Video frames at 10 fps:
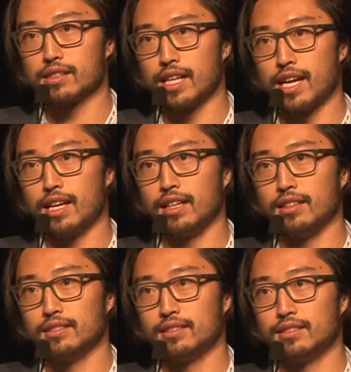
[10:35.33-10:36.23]
Line.
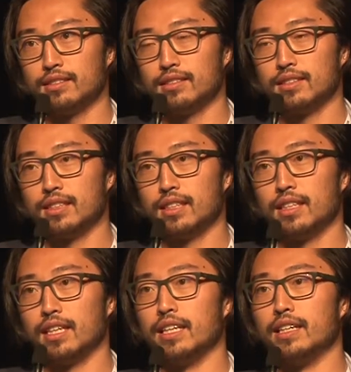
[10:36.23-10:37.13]

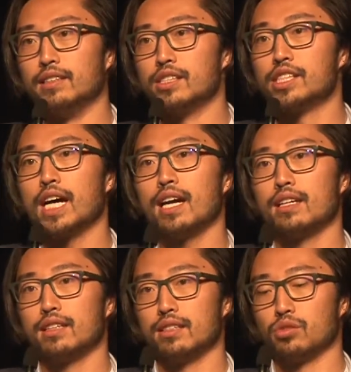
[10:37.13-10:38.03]
In
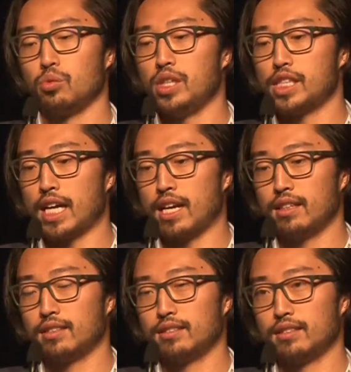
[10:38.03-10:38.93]
China, there's WeChat.
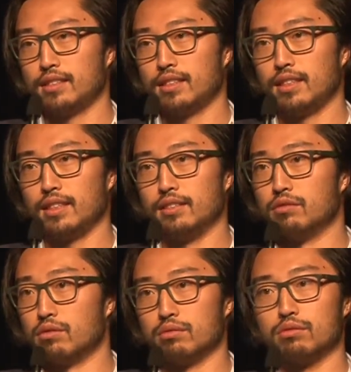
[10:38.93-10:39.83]

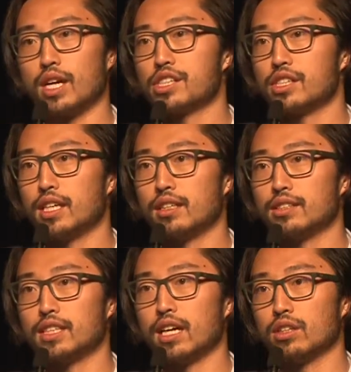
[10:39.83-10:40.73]
In Russia,
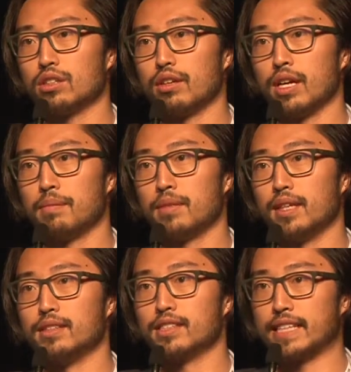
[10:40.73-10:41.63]
there's Telegram
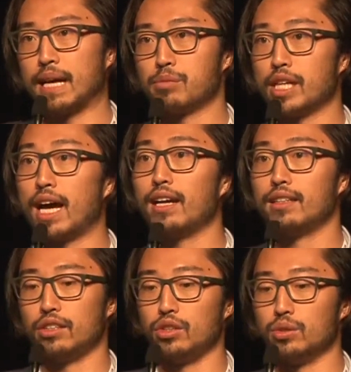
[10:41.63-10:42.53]
and Snapchat
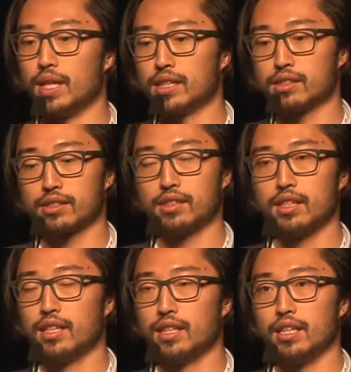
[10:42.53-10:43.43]
in the US.
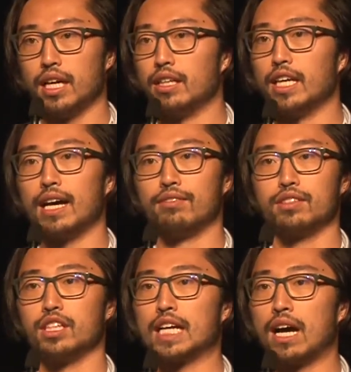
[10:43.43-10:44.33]
And you have
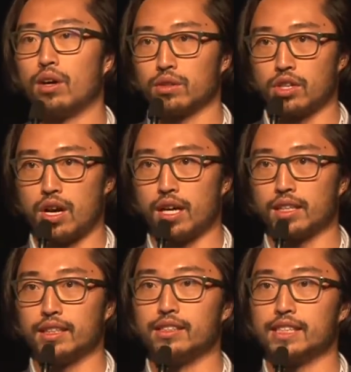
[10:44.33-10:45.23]
Kakao
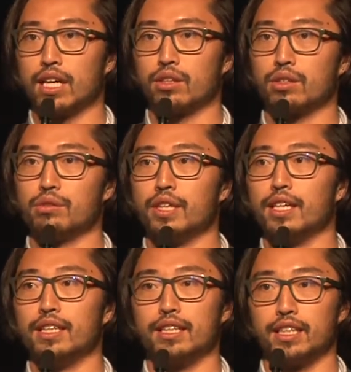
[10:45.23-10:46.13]
Talk in South
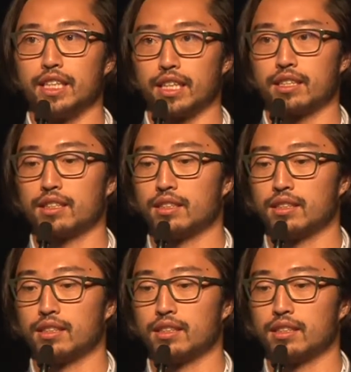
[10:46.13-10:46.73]
Korea and Kik.